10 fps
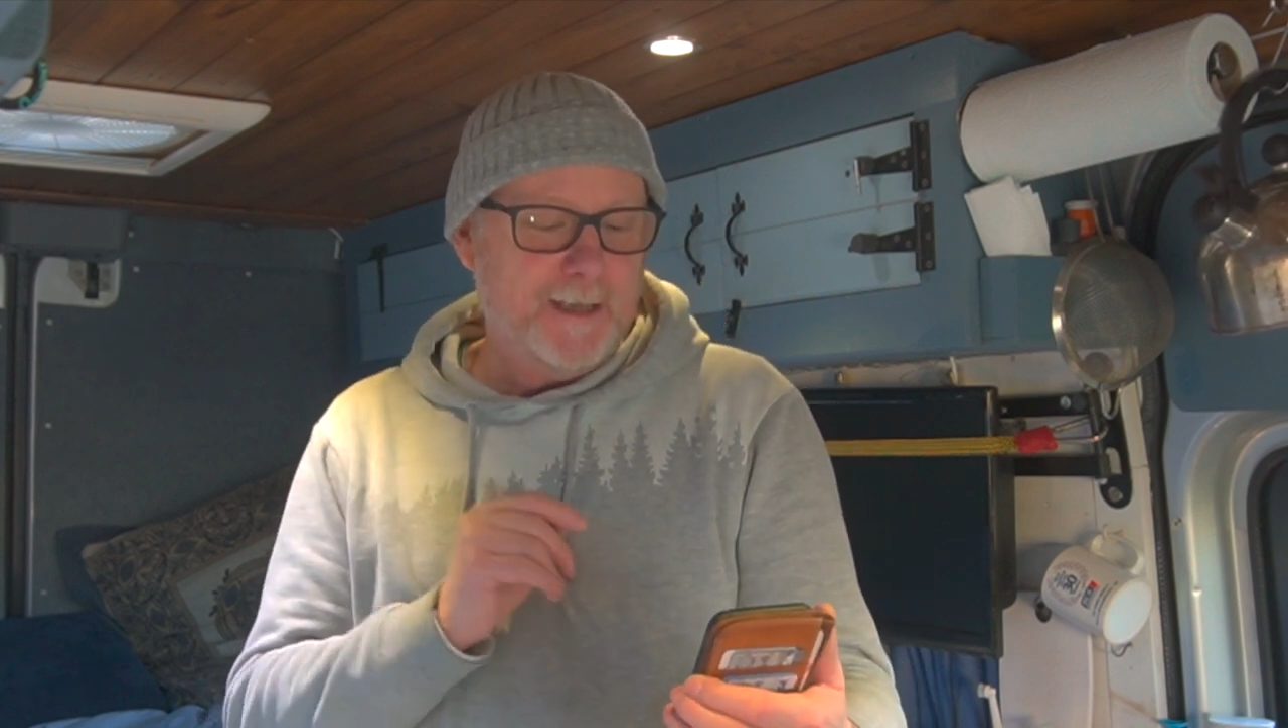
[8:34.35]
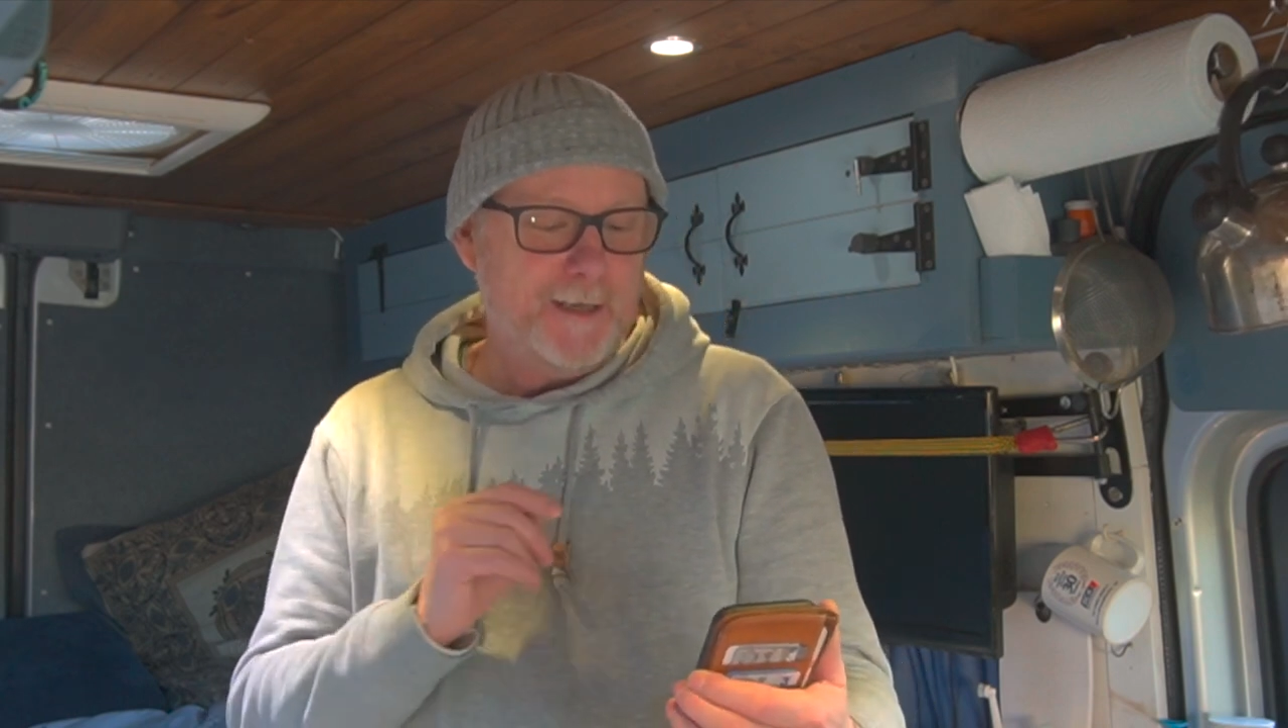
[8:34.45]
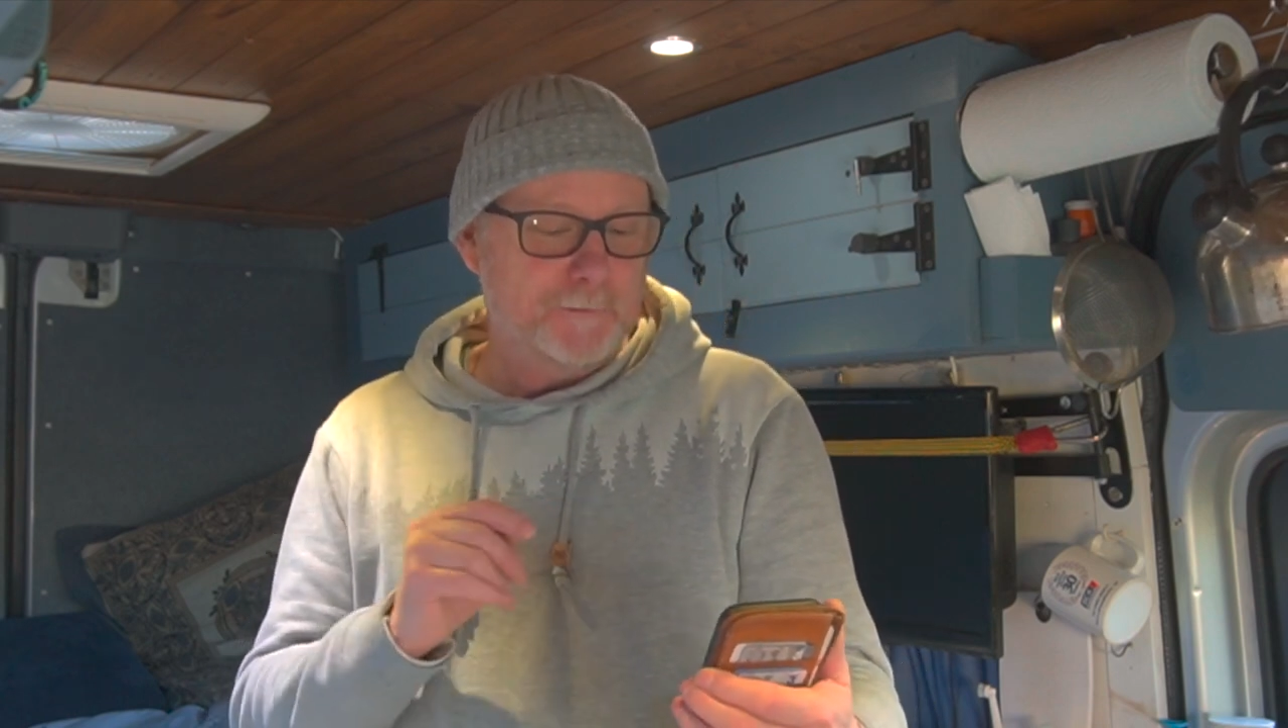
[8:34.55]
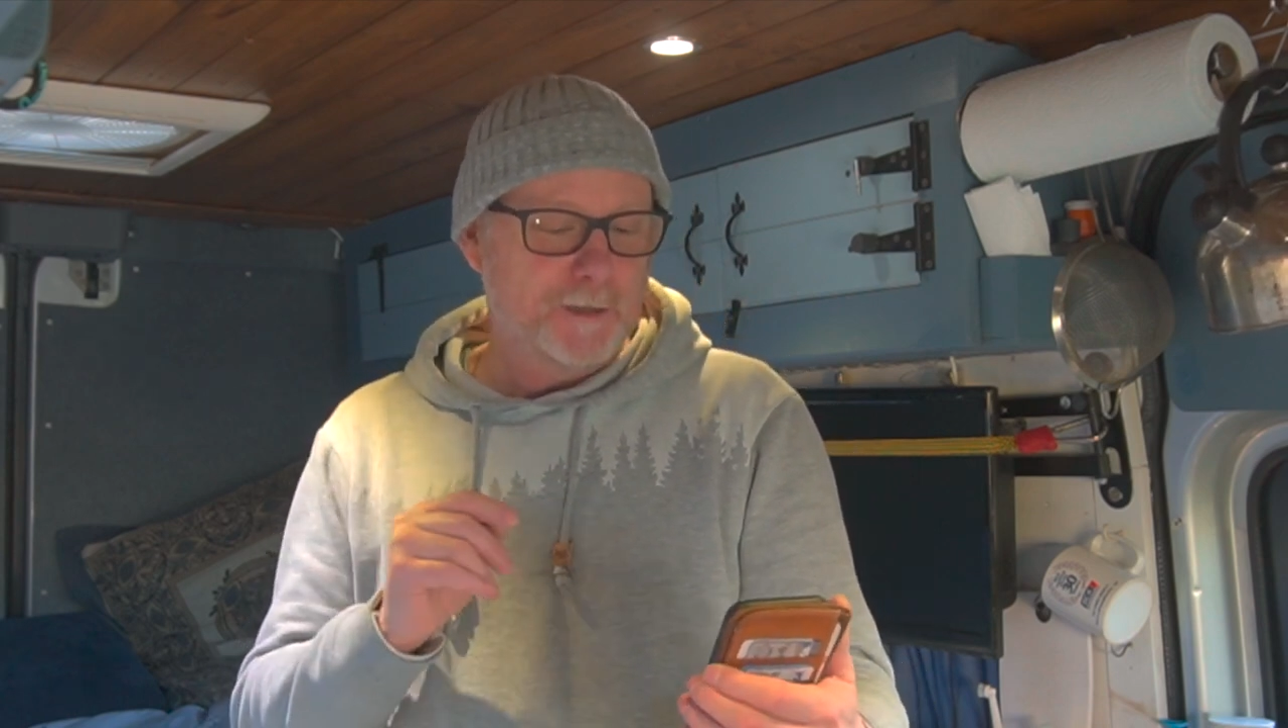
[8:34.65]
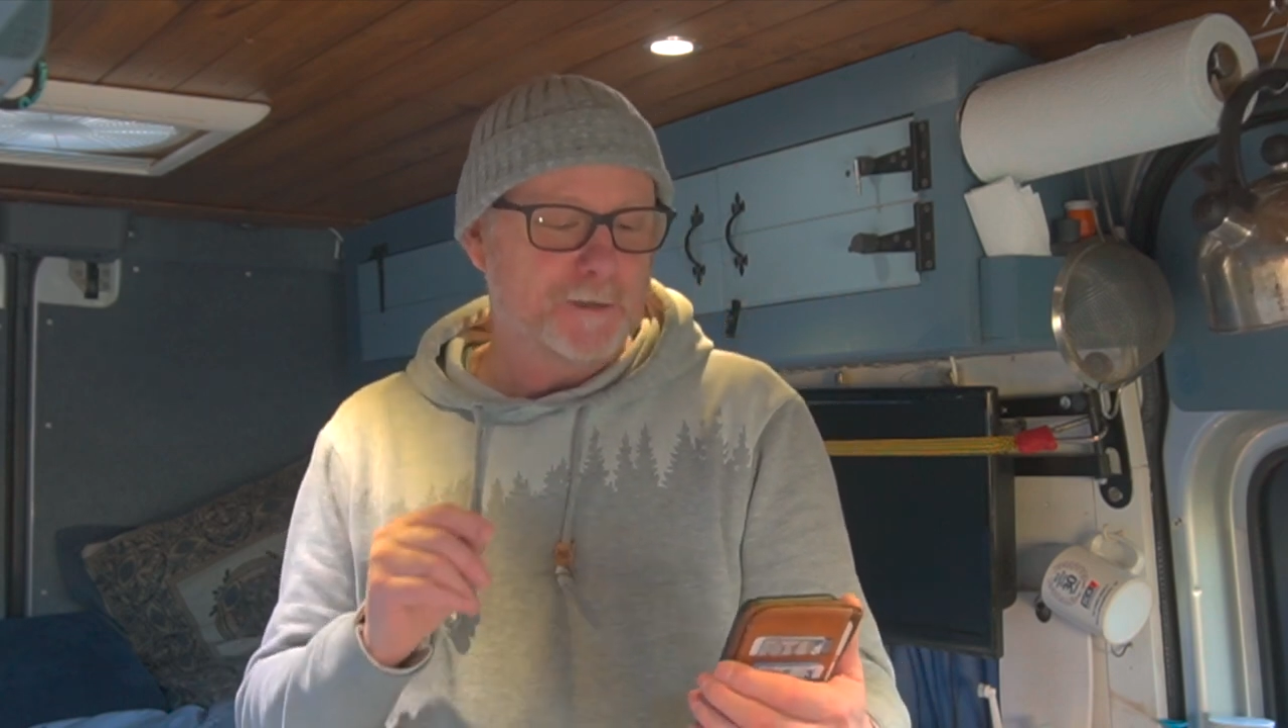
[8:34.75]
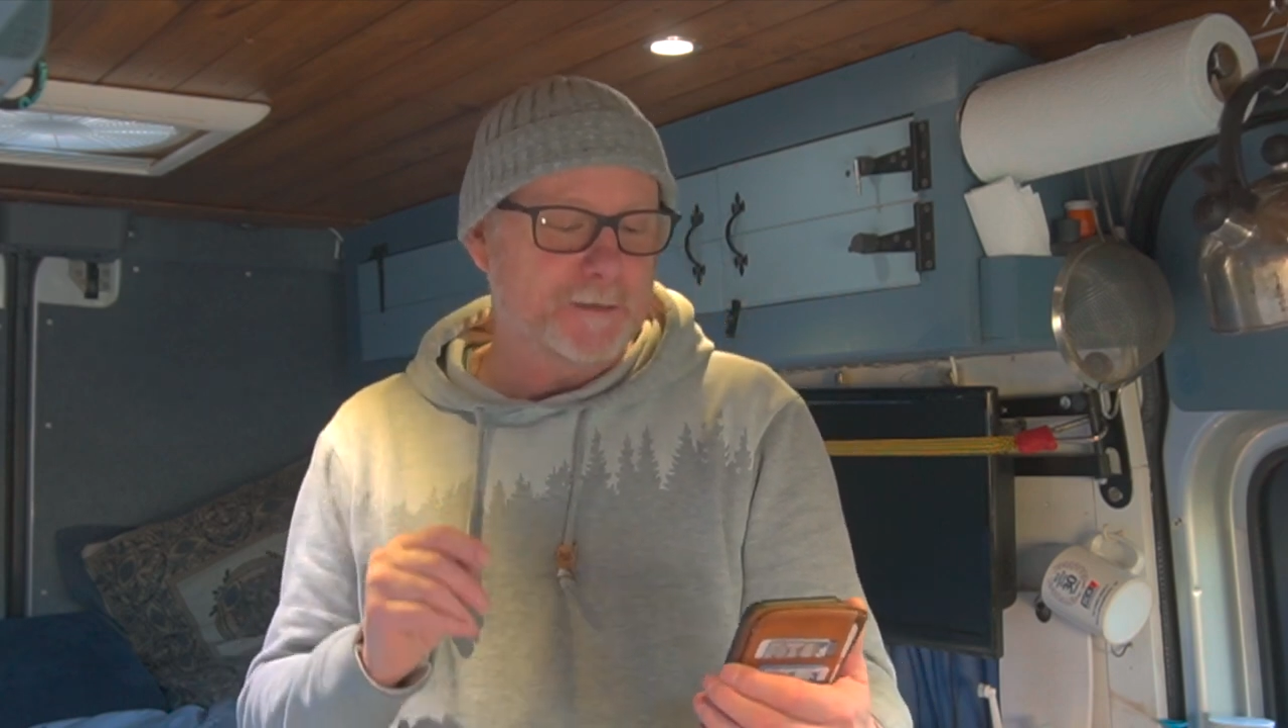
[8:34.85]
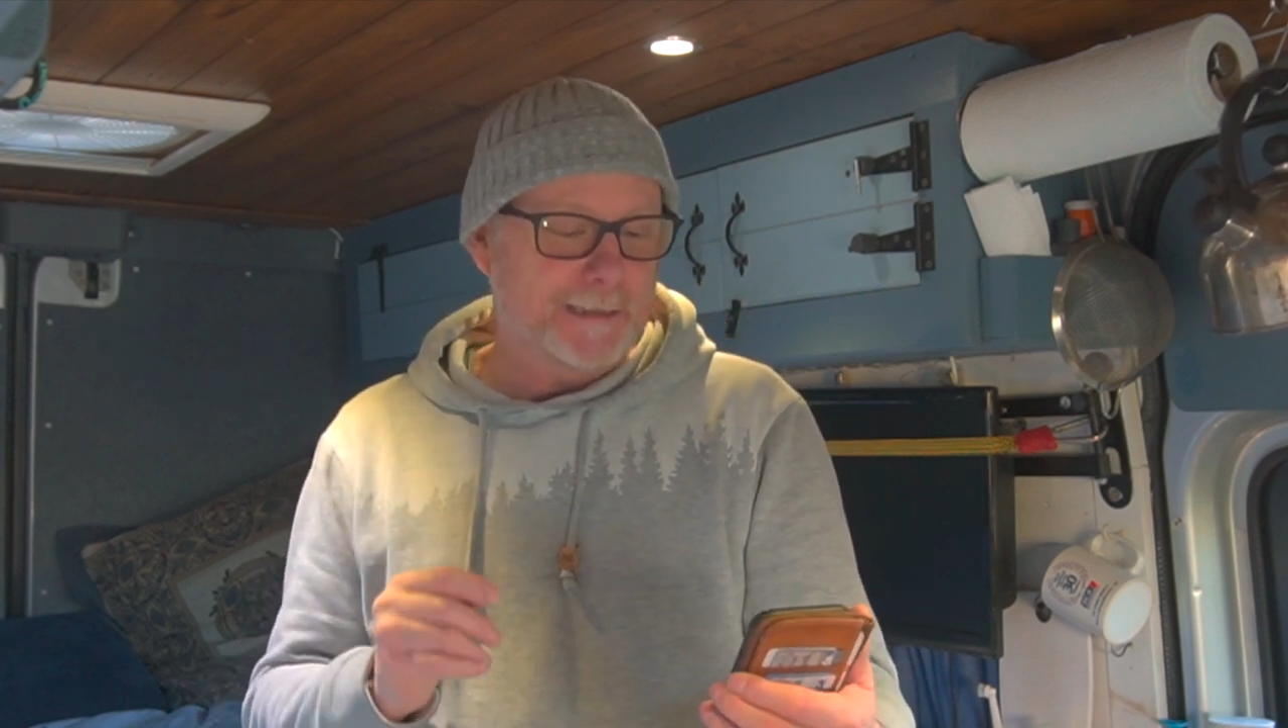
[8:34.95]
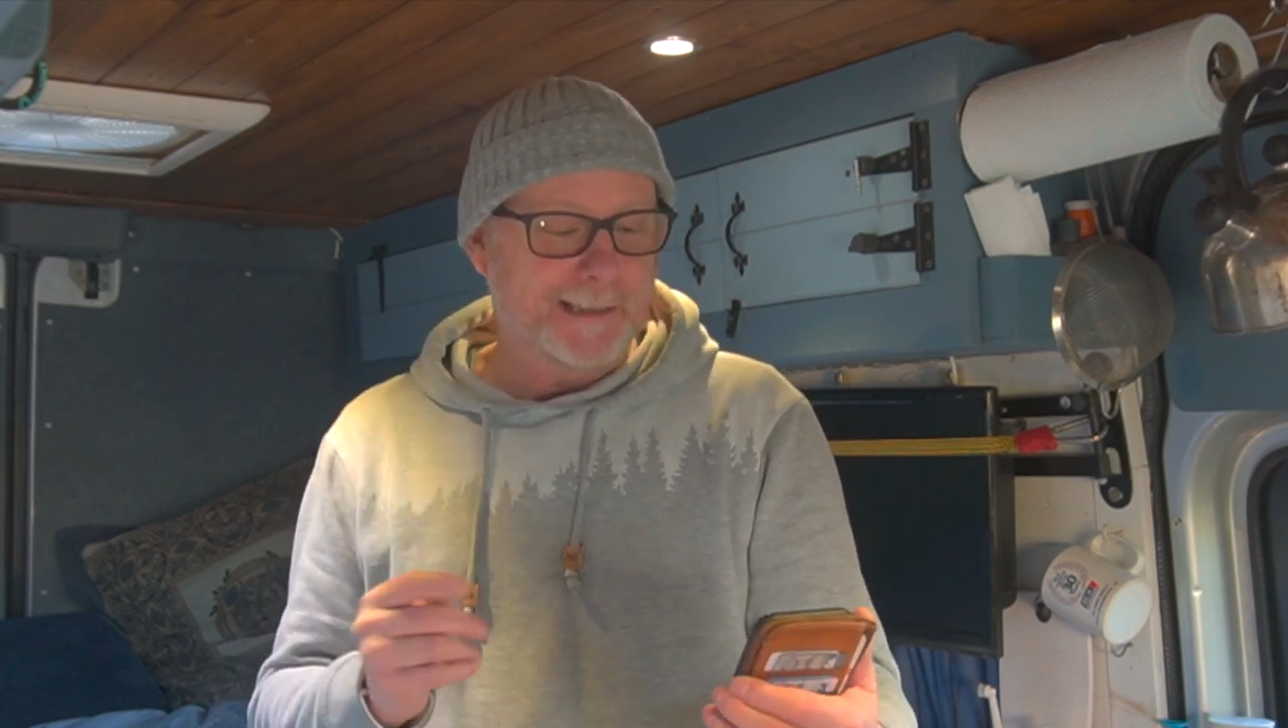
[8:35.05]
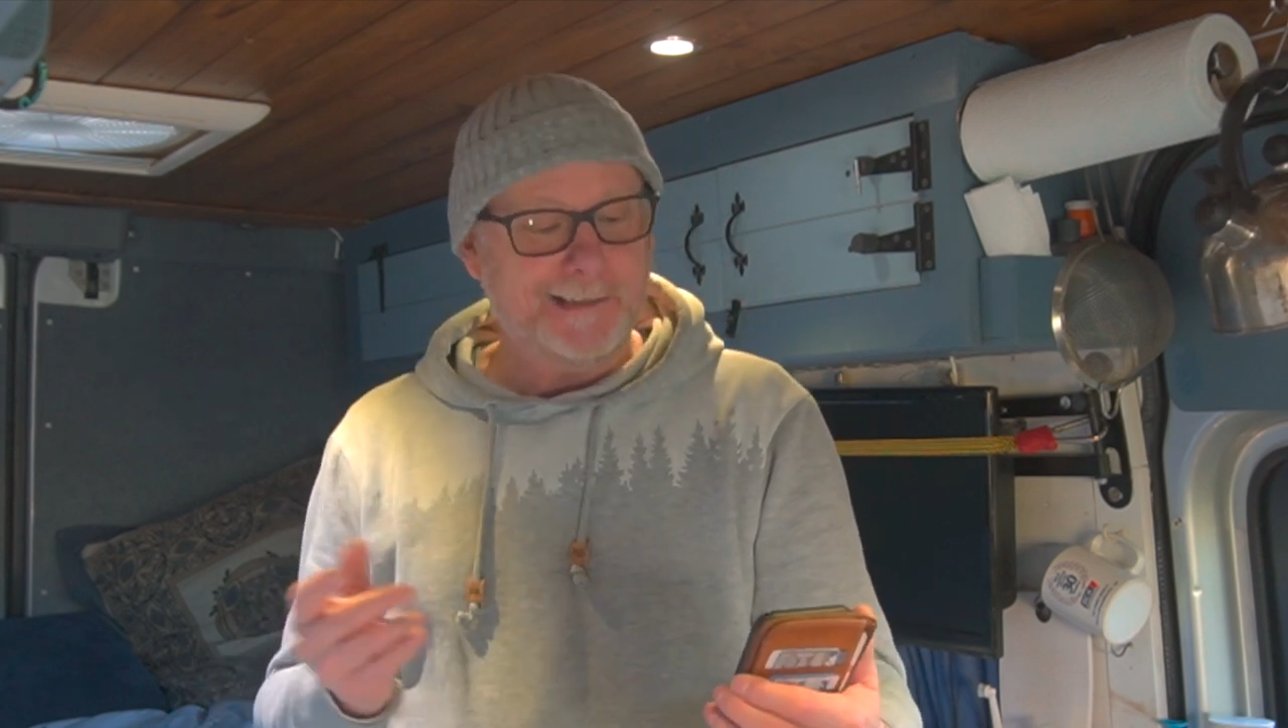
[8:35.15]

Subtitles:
How nerdy,